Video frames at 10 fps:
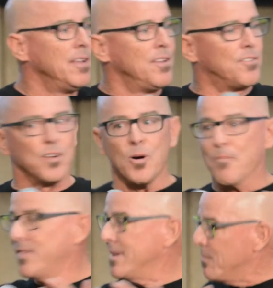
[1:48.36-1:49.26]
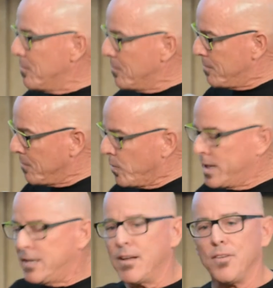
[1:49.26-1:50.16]
So
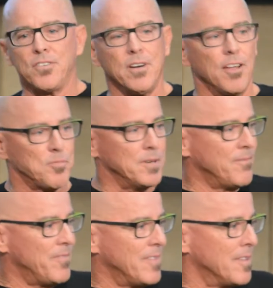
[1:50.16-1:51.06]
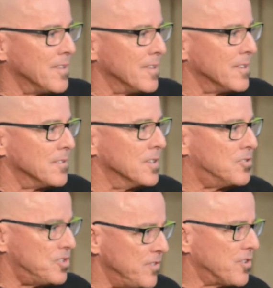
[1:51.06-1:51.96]
Maria tells her husband that
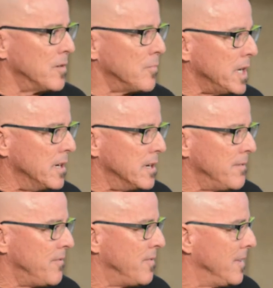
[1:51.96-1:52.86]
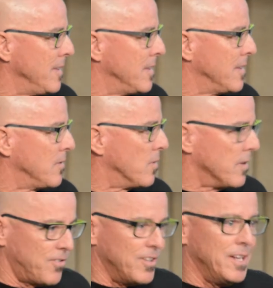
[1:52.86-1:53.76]
she's going to meet with the
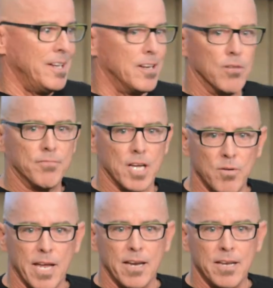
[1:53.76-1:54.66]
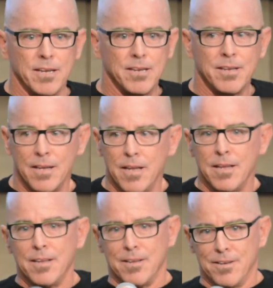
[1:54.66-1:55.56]
CEO of GoDaddy.
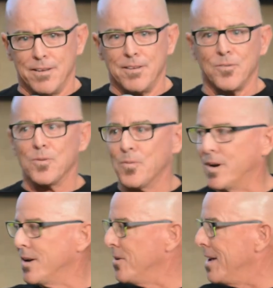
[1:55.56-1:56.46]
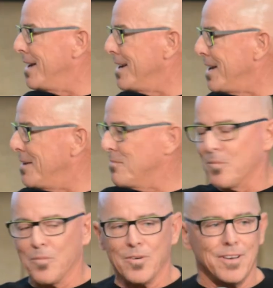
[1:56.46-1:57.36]
What? And, and
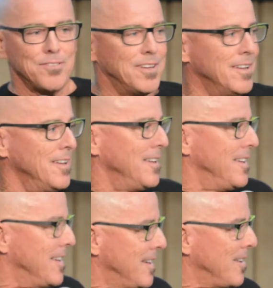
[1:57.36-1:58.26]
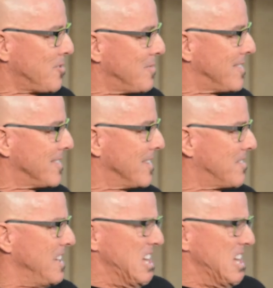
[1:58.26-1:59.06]
Maria's husband says,